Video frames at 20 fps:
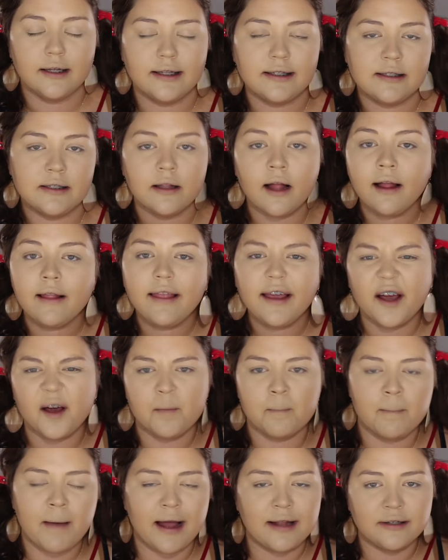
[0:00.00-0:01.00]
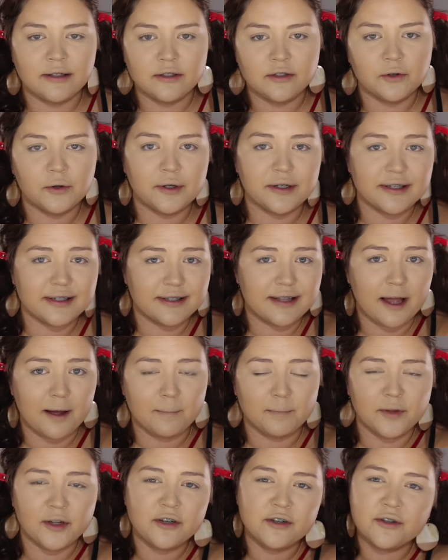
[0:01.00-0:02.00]
It's not like a mandatory
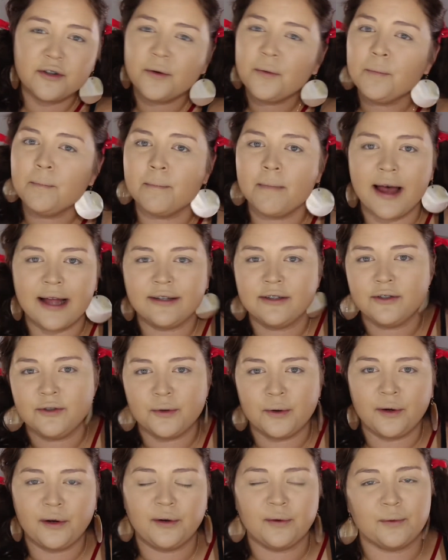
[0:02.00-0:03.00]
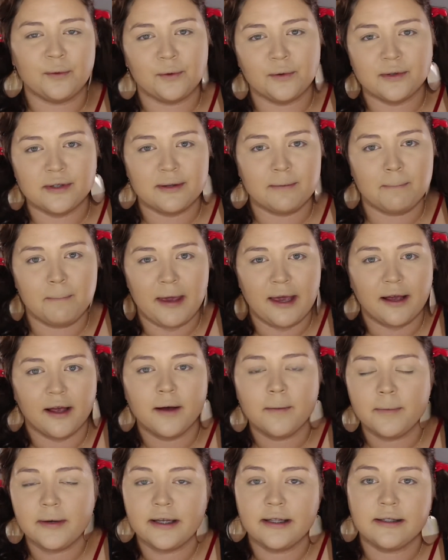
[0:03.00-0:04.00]
step. There's no mandatory rules in
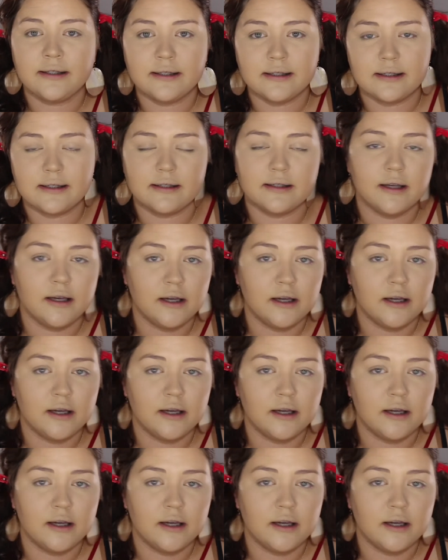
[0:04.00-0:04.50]
makeup. It's